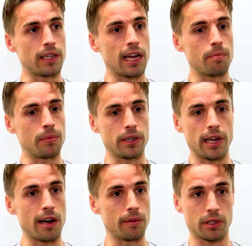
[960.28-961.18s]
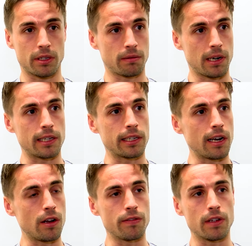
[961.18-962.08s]
that. But now I'm just glad to
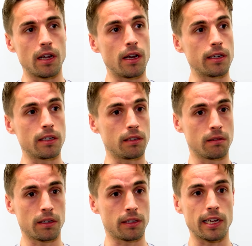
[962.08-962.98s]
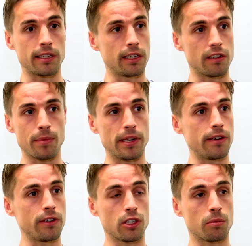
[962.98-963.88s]
go over the line, and I say since I've been
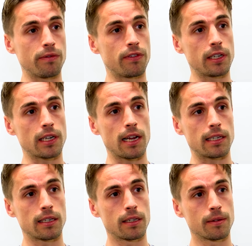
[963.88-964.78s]
here, it's just been first class.